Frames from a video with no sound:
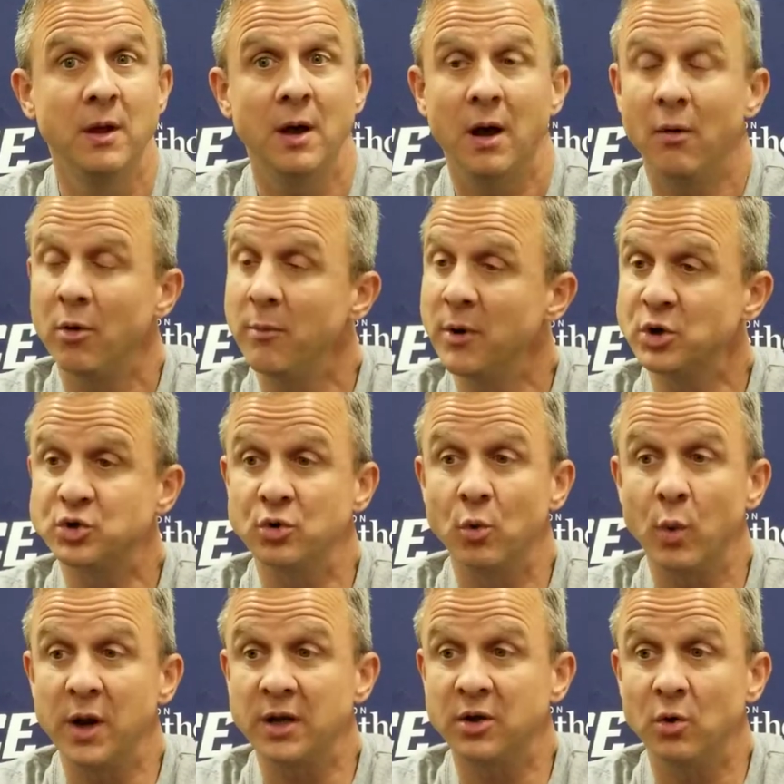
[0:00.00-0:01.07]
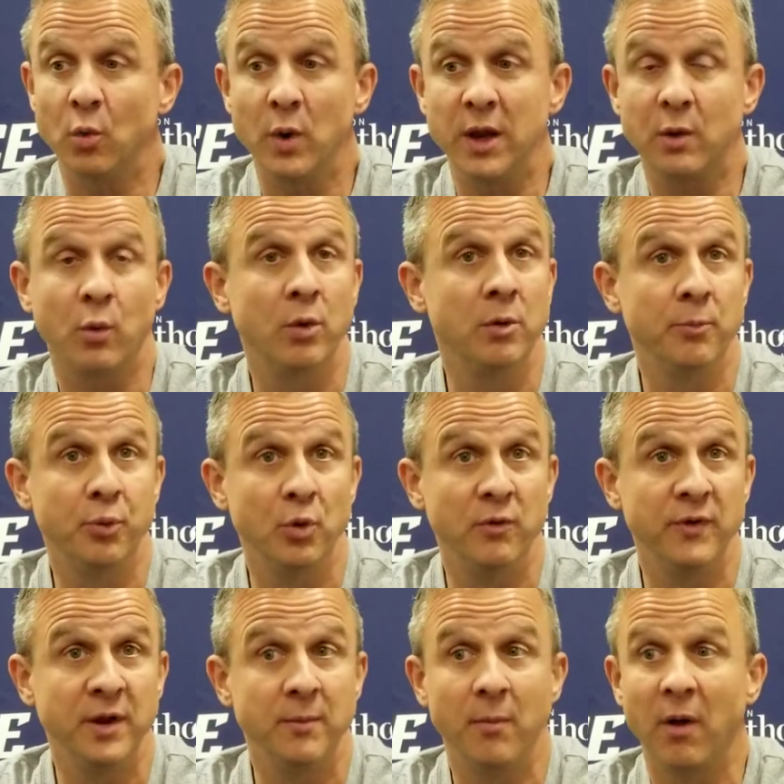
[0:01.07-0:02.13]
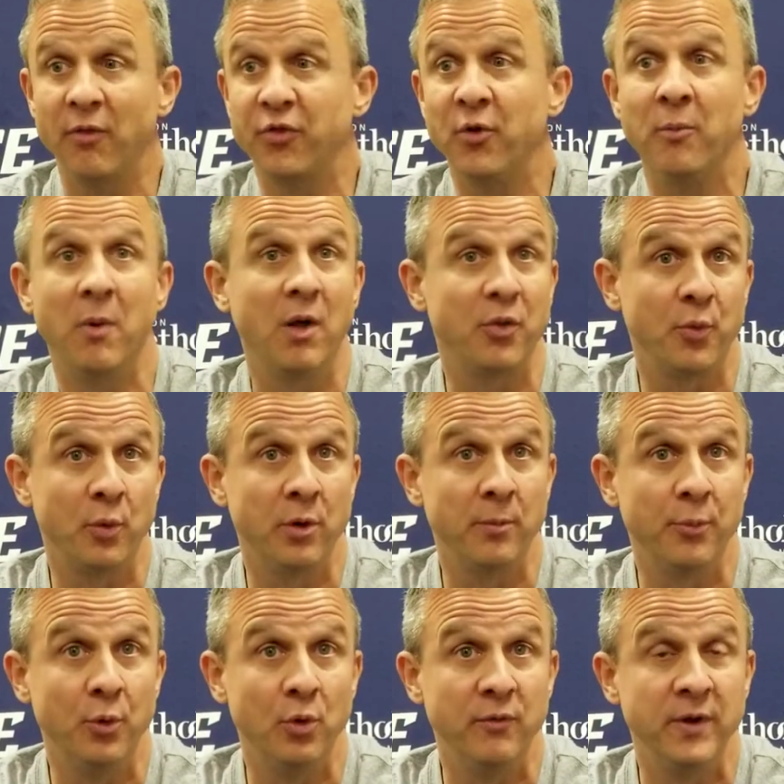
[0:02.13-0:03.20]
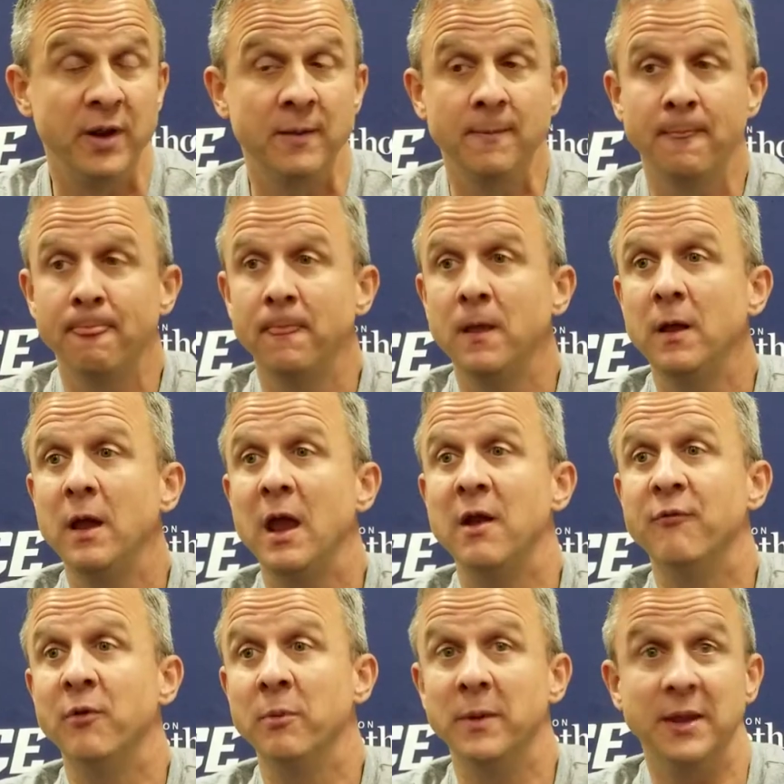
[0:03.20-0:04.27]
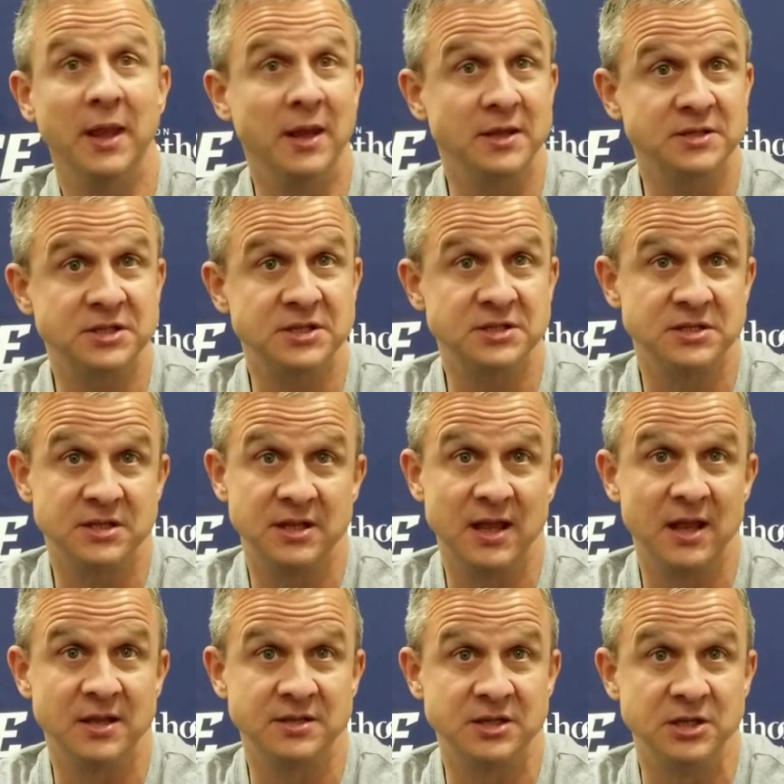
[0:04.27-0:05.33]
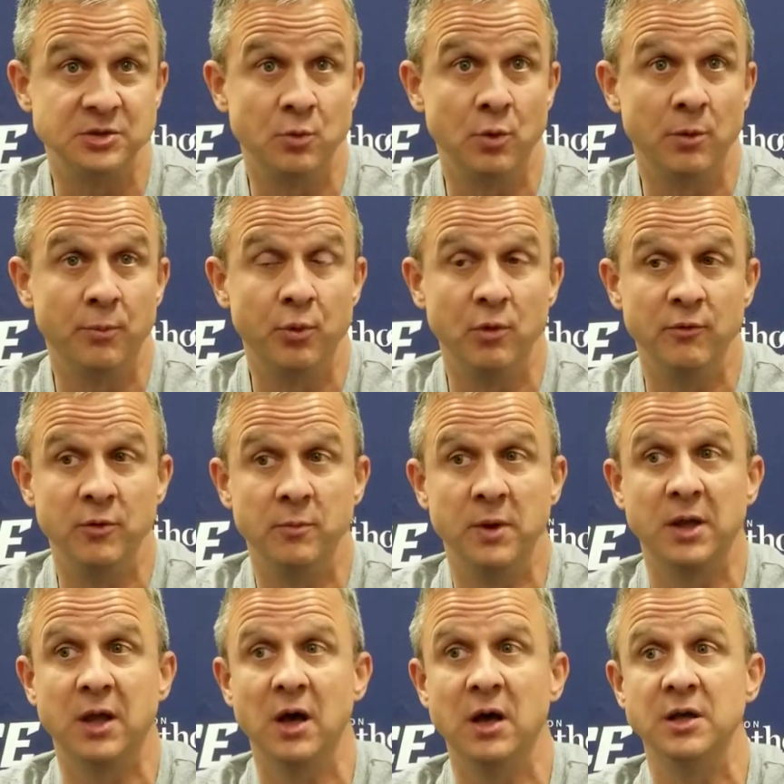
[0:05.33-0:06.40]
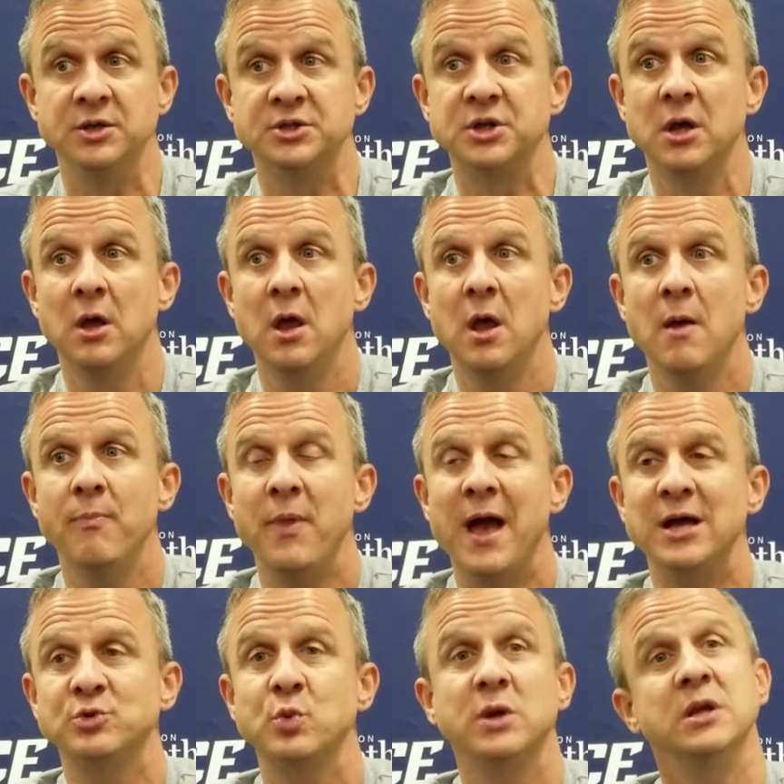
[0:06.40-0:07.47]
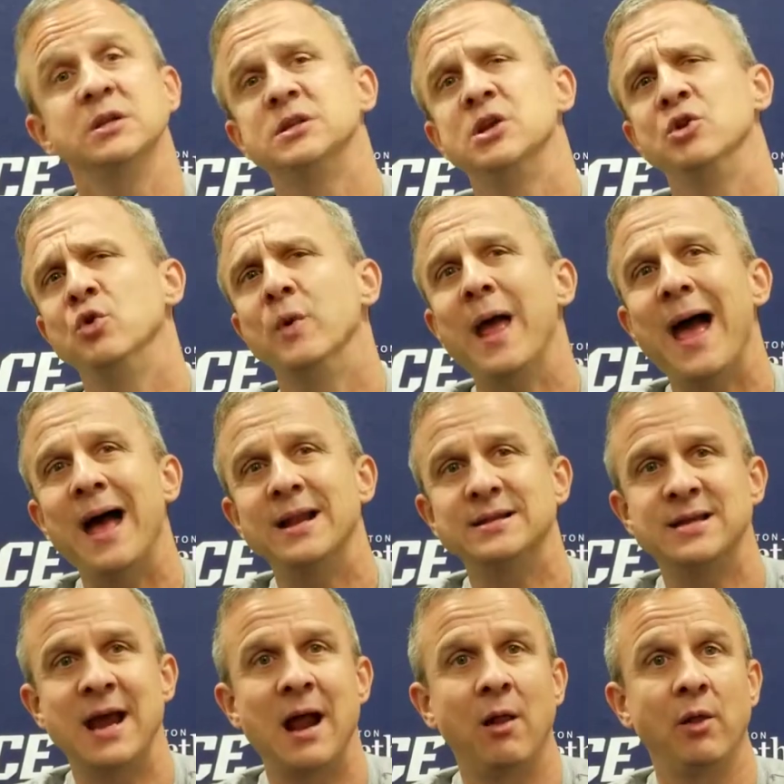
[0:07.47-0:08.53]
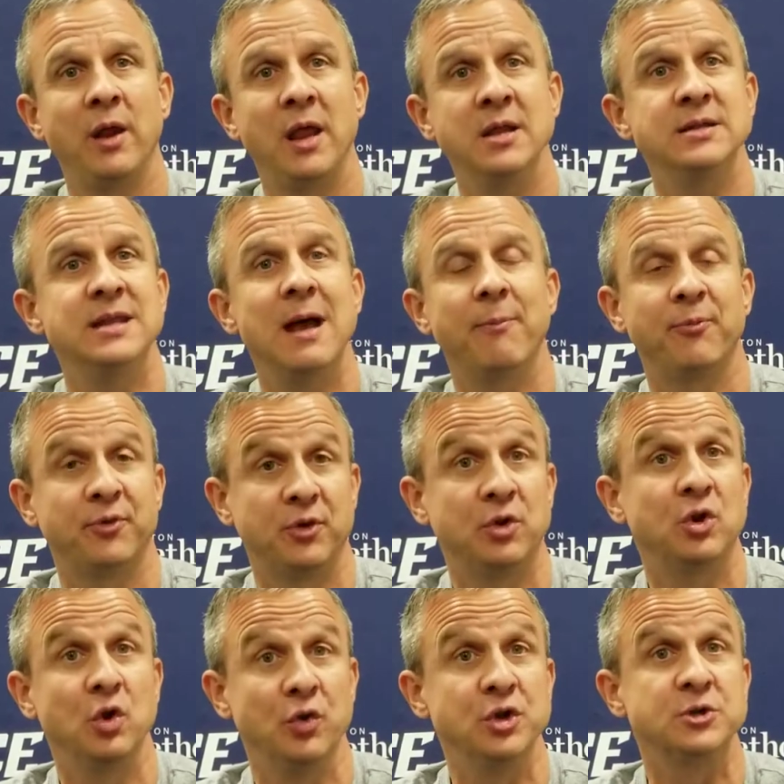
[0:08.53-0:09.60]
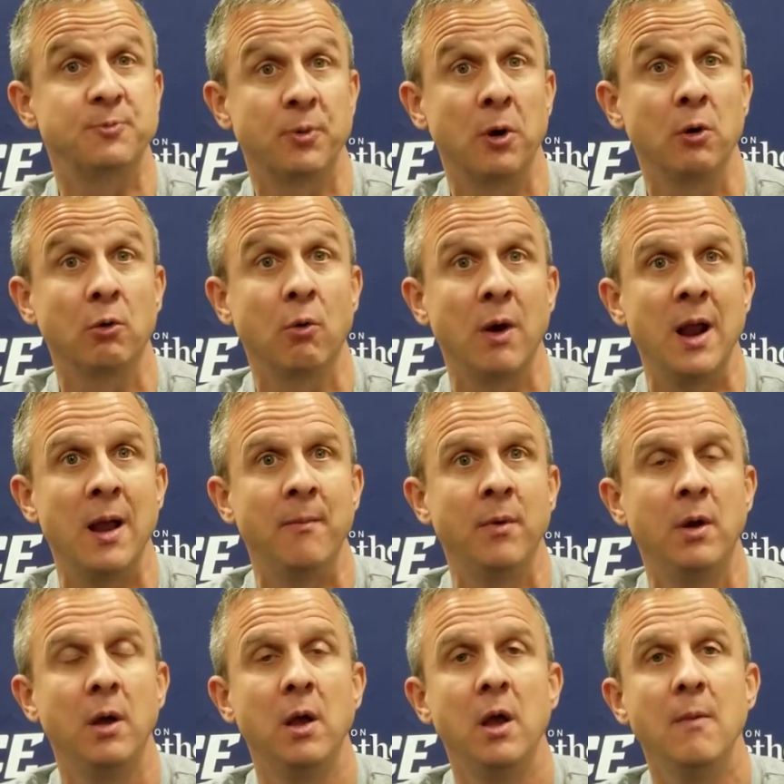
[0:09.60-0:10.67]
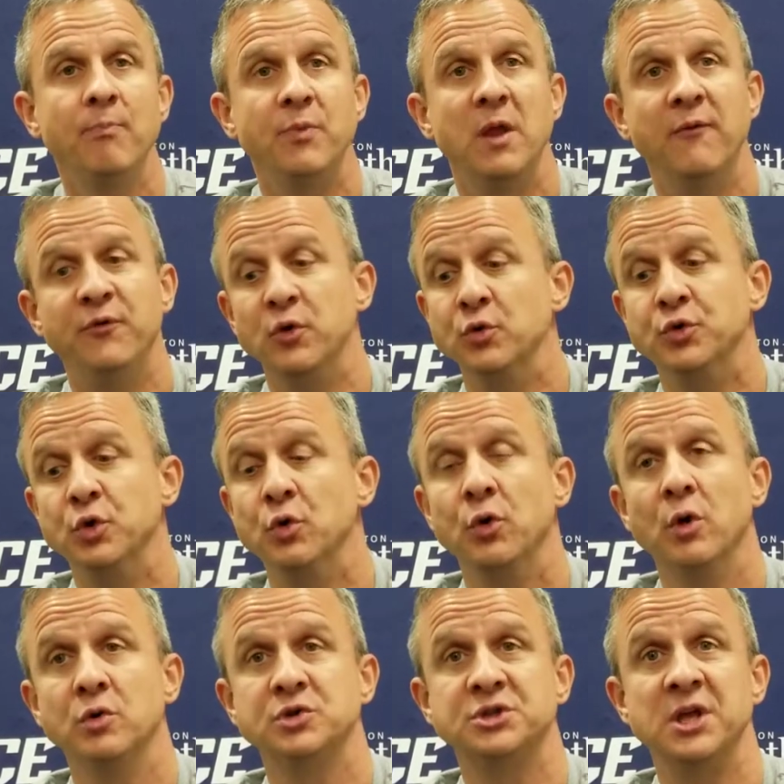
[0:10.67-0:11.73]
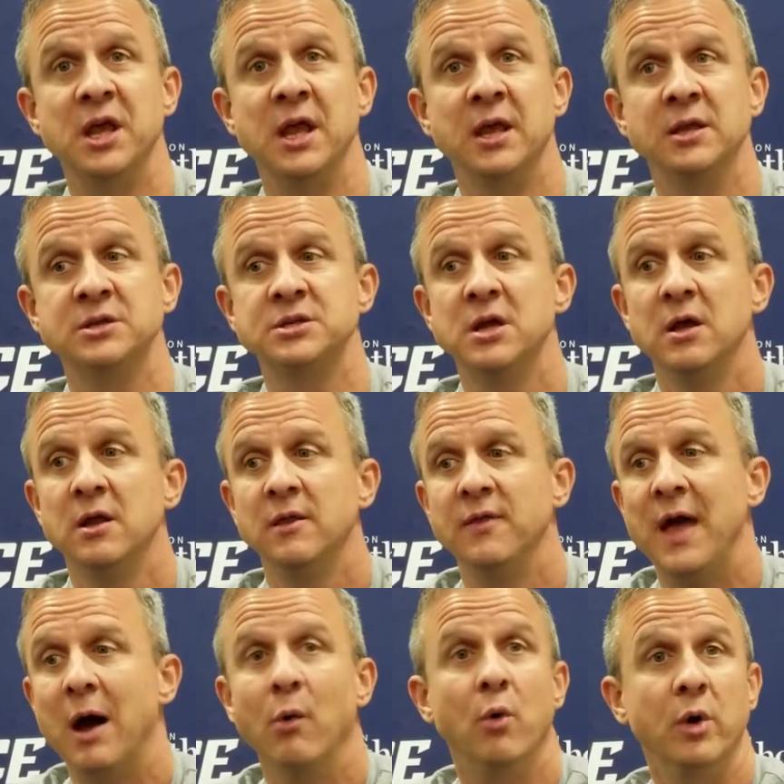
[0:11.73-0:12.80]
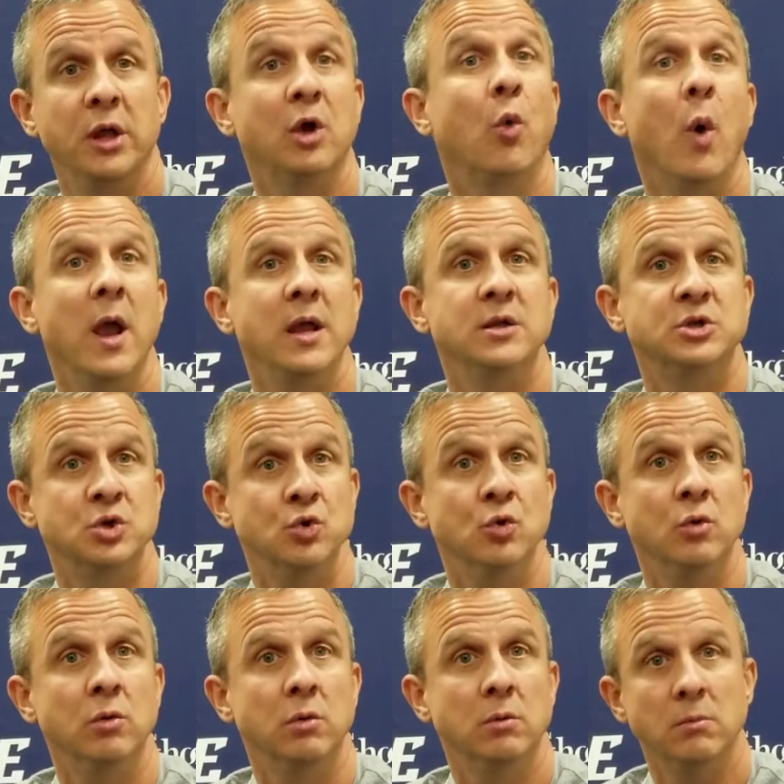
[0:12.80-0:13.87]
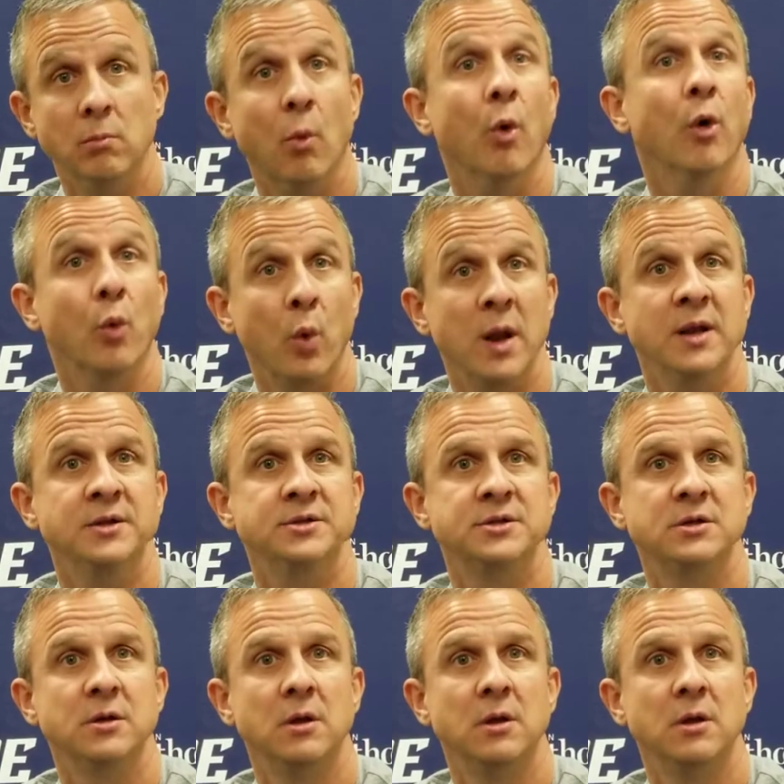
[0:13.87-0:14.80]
I want to make sure week to week we're improving, month to month we're improving, and from the beginning of the season to the end of the season we're improving. Because as we continue to add talent and depth to this program, if you do those things, that will equate to more wins.